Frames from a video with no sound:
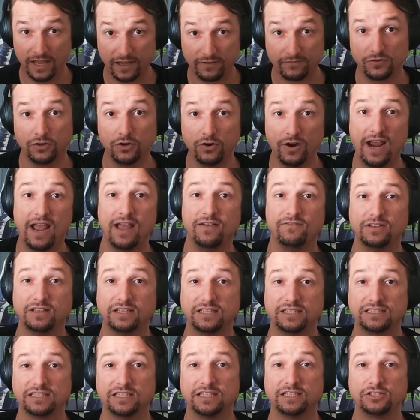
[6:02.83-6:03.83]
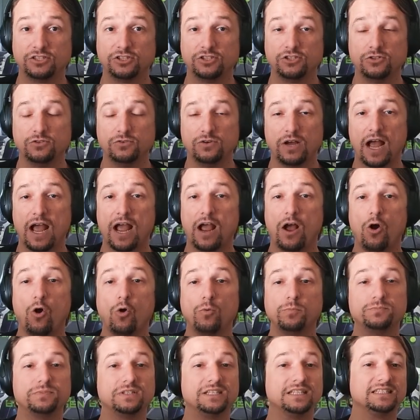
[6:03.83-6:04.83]
if you're having this issue, I
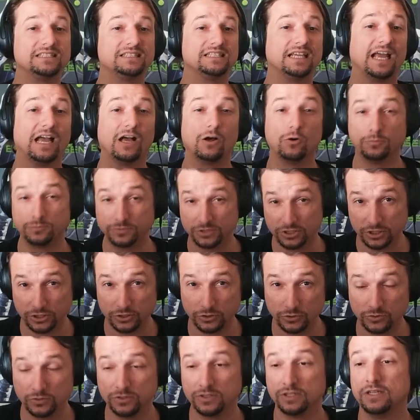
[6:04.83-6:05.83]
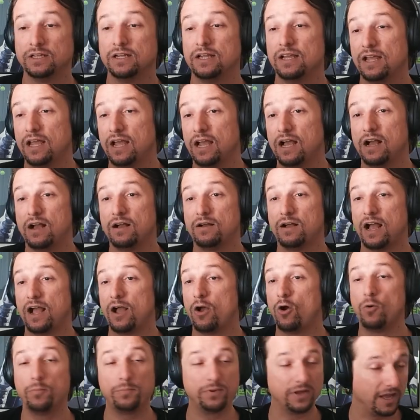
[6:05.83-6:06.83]
hope this helped you. Uh, I
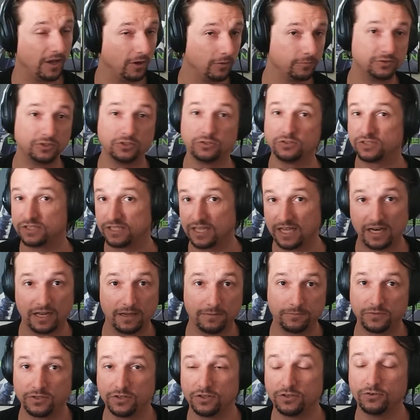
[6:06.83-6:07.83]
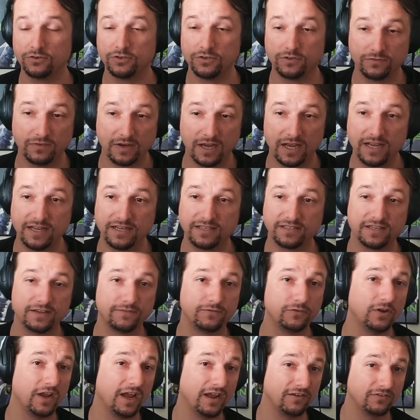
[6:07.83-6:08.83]
hope it helped you set up the new device.
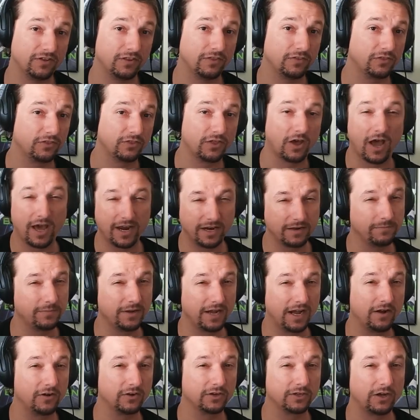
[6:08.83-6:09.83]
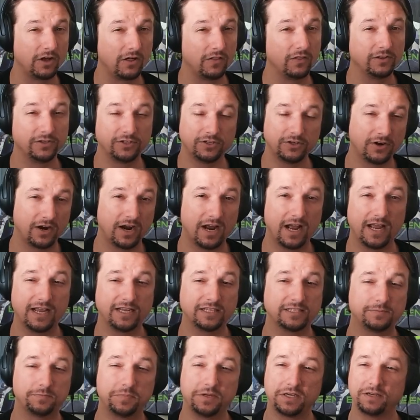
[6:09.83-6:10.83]
If you haven't thought about calling your
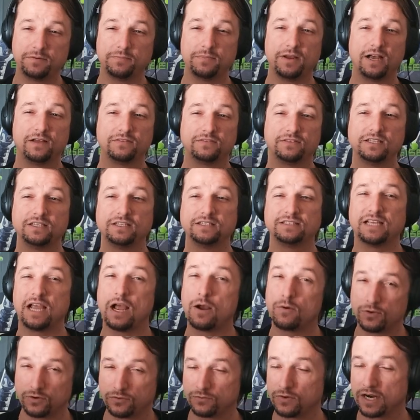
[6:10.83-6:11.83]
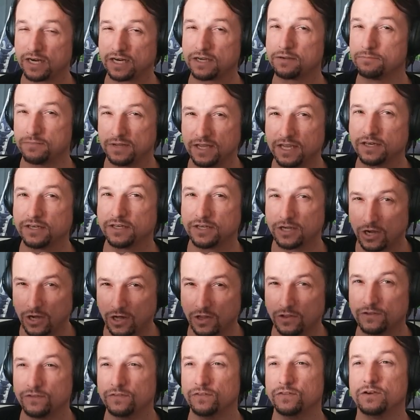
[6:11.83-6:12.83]
ISP about this, I would recommend
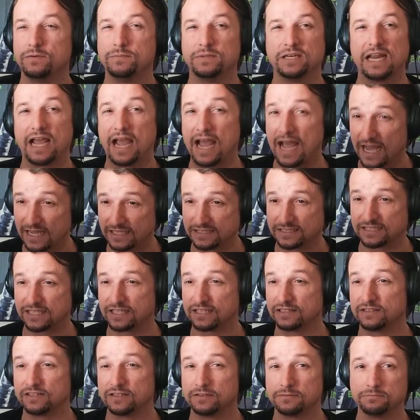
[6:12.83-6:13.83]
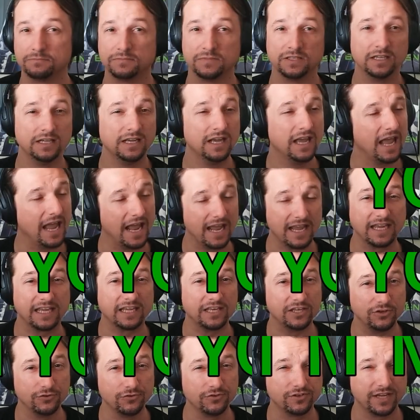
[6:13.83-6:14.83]
calling them and asking them, hey,
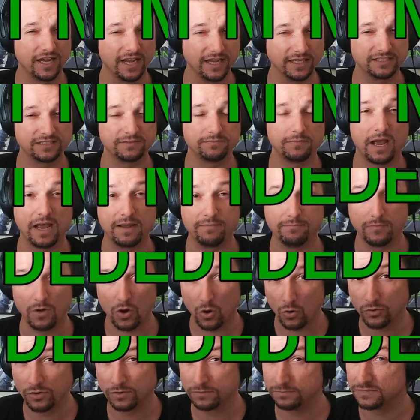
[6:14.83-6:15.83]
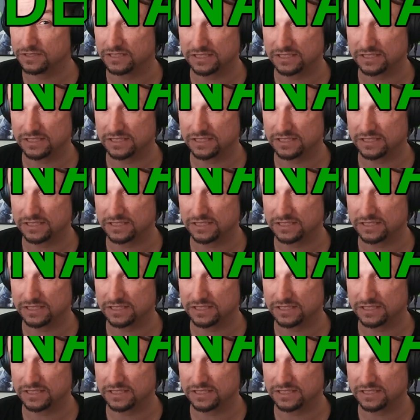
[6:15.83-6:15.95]
can you test my modem